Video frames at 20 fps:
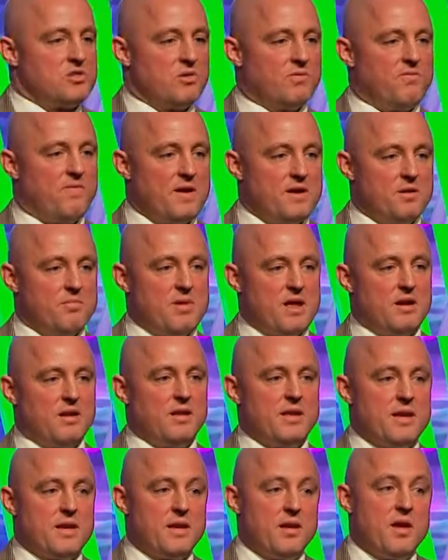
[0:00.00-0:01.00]

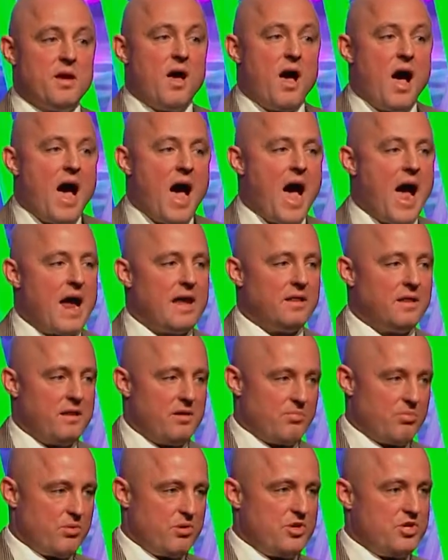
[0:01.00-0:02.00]
fundamentally, highly
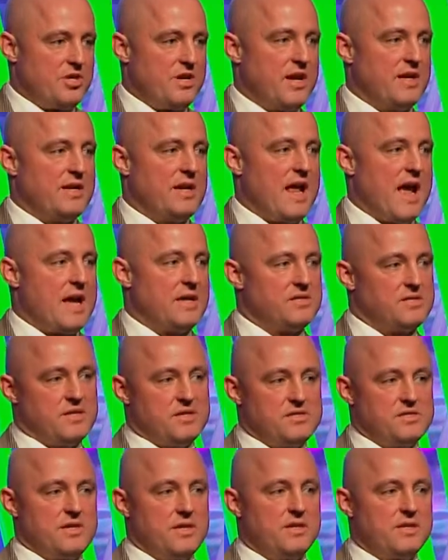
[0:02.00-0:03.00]
appreciated
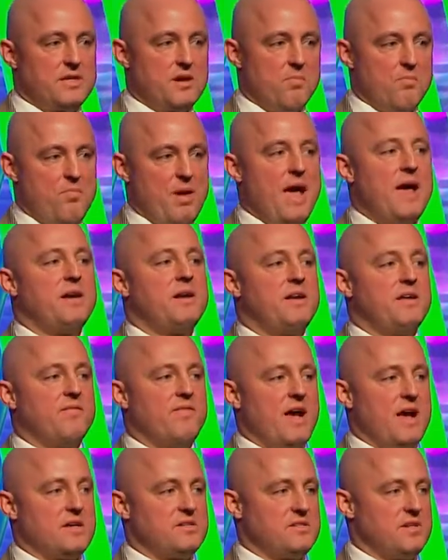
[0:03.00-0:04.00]
assets in competitive
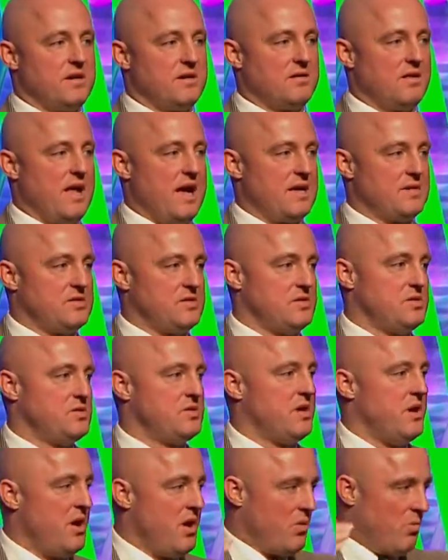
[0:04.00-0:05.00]
asset classes
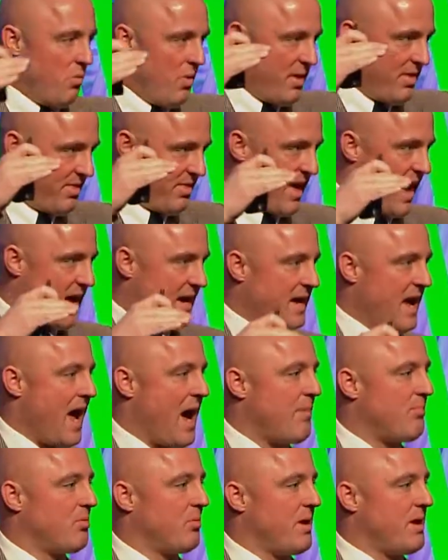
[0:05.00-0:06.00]
with that
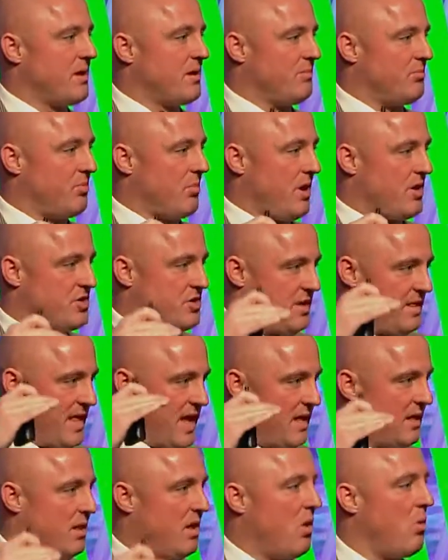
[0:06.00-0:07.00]
cap rate compression,
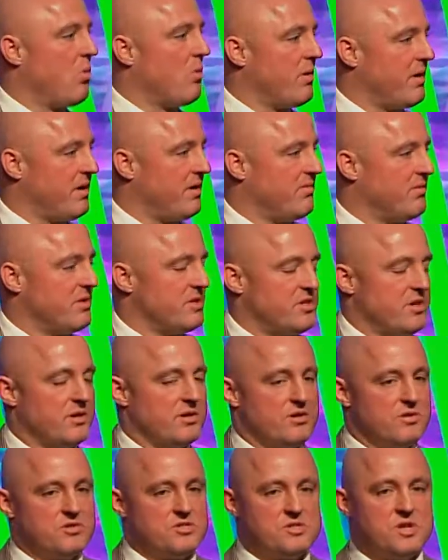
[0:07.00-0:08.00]
that lowering of
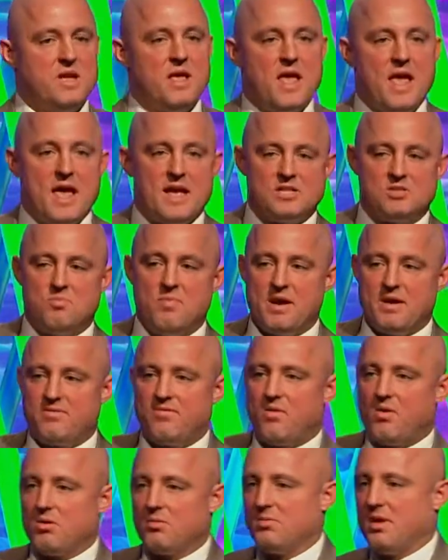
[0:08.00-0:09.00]
returns, has made
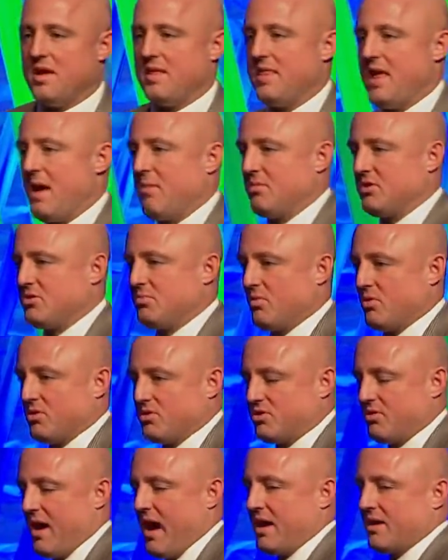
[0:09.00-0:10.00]
farmland that much more
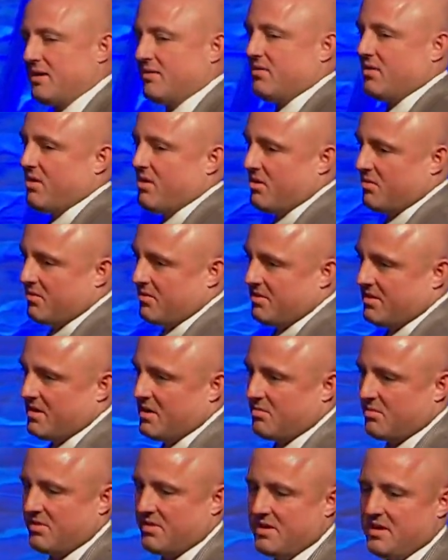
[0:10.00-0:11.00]
attractive along with a
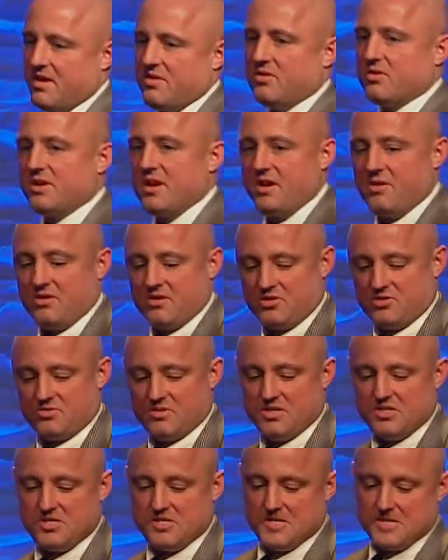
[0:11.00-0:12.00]
number of the other
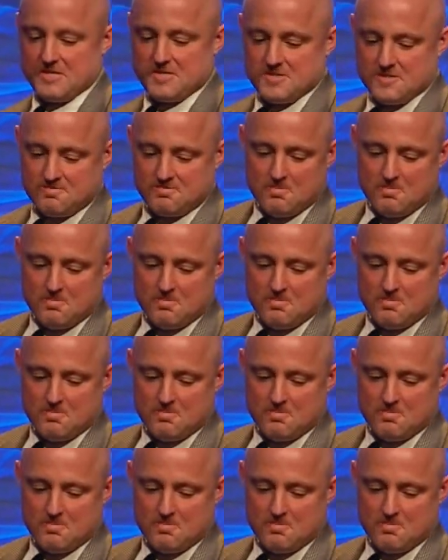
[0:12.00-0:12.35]
characteristics.